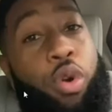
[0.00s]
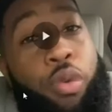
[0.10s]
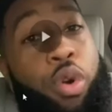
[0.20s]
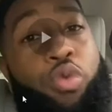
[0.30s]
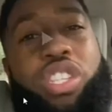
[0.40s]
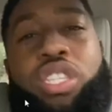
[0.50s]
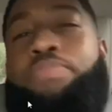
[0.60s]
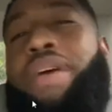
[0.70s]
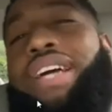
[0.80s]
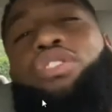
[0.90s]

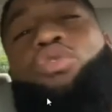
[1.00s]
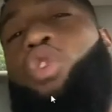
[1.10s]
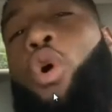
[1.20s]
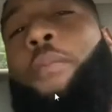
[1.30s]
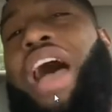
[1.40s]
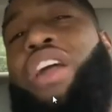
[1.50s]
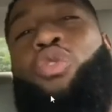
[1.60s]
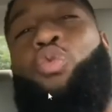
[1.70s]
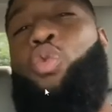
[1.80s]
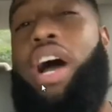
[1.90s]
Respect you no matter
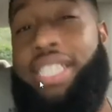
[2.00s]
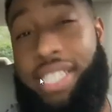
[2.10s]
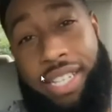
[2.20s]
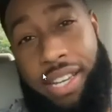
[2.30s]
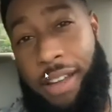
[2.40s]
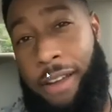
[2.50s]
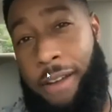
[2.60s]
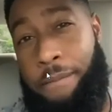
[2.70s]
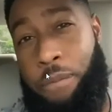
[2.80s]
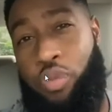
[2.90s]
what.
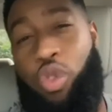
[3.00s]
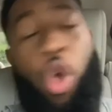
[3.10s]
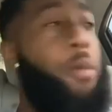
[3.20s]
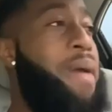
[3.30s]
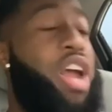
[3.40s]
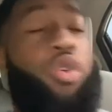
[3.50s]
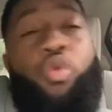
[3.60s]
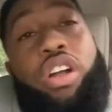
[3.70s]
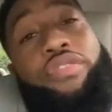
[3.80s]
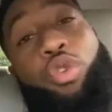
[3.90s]
No matter
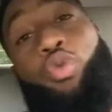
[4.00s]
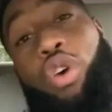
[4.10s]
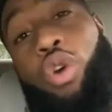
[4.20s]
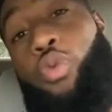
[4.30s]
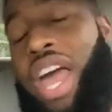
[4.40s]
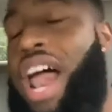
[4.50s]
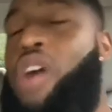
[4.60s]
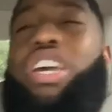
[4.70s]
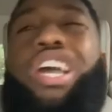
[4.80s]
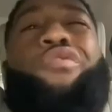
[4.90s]
what. If you want to wait, I
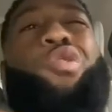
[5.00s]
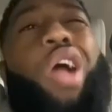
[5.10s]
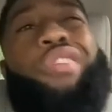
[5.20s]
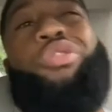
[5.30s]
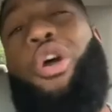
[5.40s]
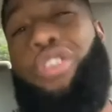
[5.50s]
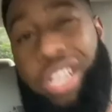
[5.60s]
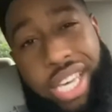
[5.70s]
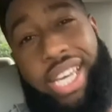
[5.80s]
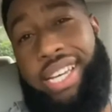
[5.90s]
don't care if you got
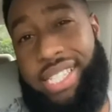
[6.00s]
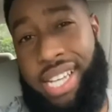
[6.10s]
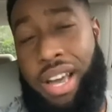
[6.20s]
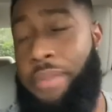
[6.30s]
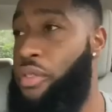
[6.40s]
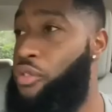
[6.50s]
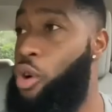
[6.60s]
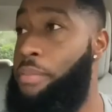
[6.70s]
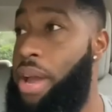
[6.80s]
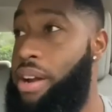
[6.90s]
30 kids
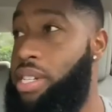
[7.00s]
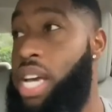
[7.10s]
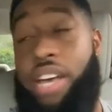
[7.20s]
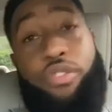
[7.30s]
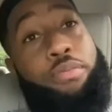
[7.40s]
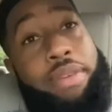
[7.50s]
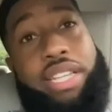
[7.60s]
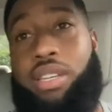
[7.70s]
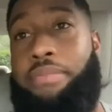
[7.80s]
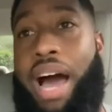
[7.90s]
before marriage. If you
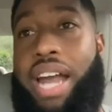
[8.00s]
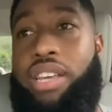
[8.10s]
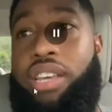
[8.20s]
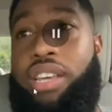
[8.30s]
meet somebody and you...